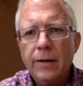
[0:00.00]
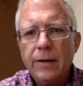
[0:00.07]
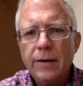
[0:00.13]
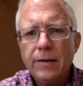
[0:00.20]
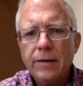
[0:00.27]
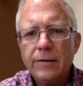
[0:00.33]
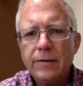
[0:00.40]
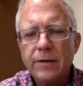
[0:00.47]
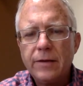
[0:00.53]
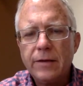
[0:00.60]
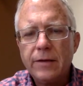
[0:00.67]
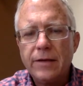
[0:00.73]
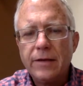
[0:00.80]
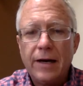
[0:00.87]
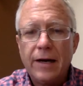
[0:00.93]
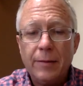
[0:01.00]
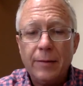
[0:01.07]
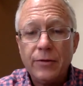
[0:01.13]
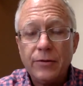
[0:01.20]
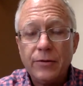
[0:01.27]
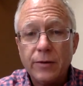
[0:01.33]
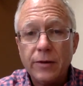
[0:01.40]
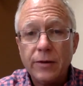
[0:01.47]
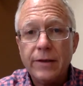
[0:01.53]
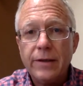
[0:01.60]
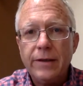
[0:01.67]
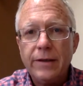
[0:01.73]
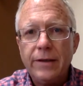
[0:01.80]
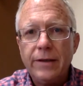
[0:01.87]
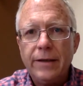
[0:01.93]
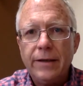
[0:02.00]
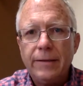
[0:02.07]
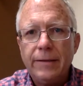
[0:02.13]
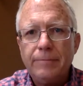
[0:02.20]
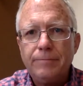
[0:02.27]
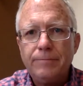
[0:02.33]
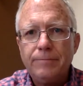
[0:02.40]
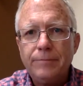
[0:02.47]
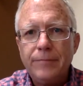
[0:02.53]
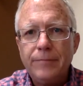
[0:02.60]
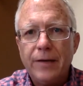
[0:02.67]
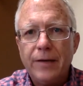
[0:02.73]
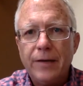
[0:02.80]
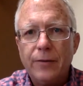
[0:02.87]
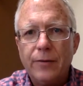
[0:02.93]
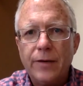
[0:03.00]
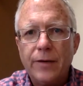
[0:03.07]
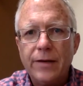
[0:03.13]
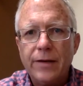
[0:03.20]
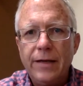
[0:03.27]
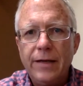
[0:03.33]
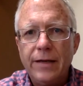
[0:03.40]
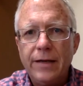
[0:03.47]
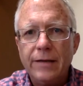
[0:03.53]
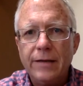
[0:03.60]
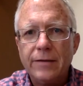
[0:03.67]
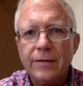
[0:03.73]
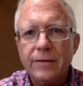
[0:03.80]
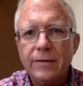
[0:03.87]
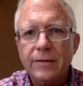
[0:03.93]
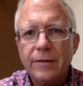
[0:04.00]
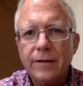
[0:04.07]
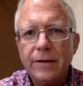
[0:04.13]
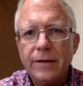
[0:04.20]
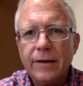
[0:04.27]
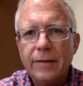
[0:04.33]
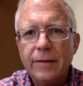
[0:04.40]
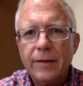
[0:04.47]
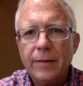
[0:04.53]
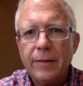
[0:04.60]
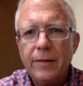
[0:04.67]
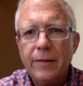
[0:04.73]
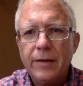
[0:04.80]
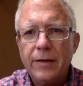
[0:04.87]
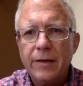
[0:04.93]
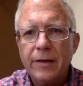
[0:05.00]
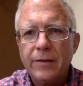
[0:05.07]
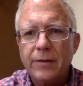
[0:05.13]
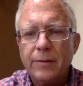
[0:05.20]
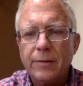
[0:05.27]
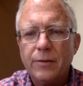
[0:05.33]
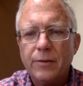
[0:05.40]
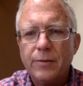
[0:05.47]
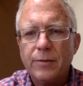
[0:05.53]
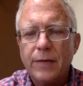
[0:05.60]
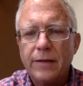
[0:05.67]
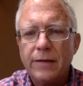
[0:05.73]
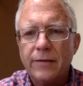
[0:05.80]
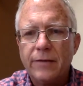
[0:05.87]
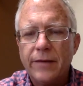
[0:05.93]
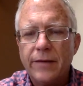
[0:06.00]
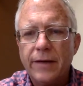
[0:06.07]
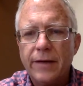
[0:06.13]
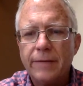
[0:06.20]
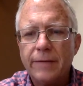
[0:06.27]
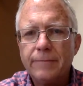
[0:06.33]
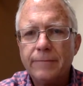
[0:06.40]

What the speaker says: Is e-commerce really, one of the needs? And maybe you can give me some perspective on that.